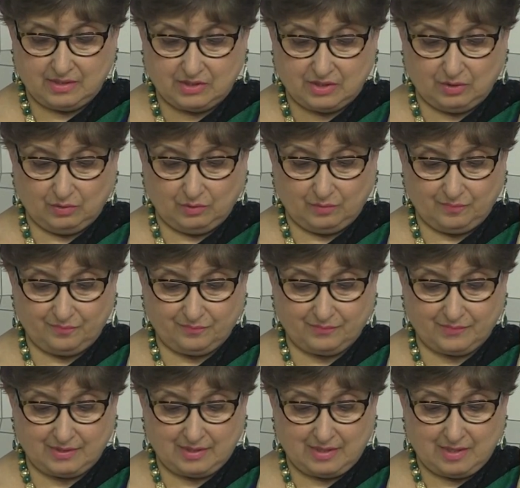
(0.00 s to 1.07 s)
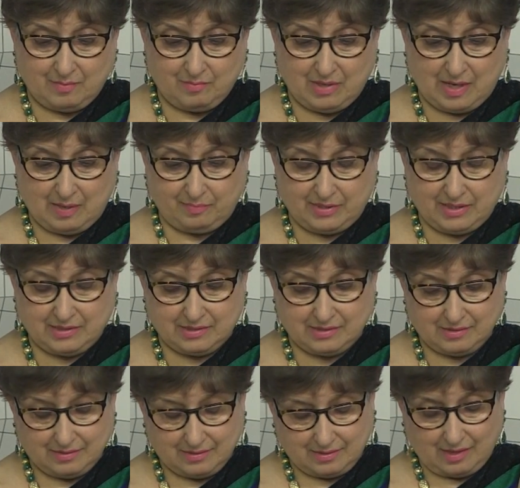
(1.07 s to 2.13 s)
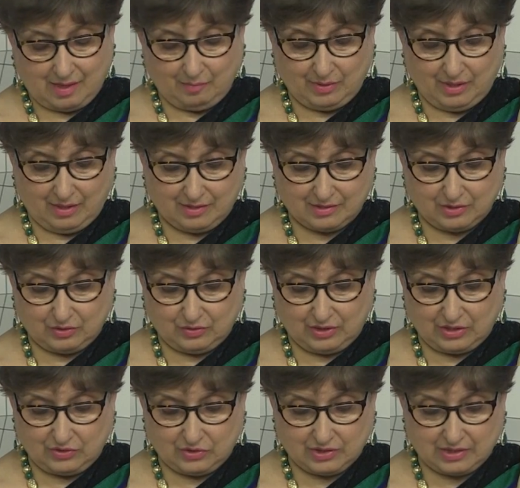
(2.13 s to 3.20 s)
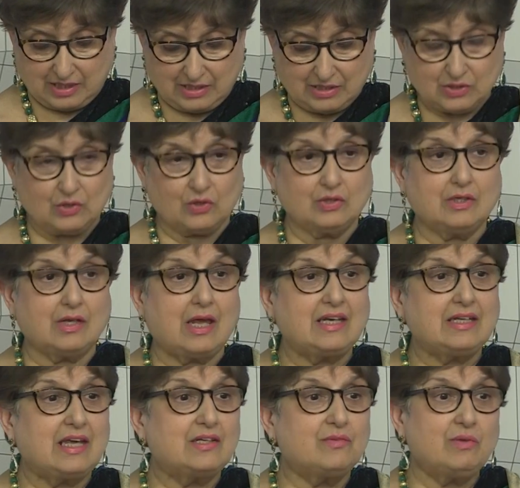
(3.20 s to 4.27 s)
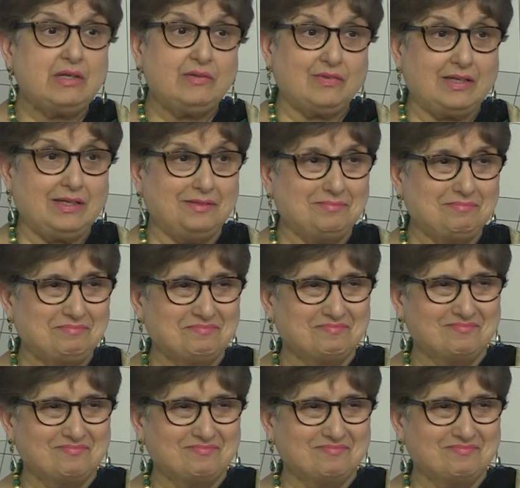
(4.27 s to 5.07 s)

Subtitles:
So, may I please humbly ask you to get your skates on and get weaving.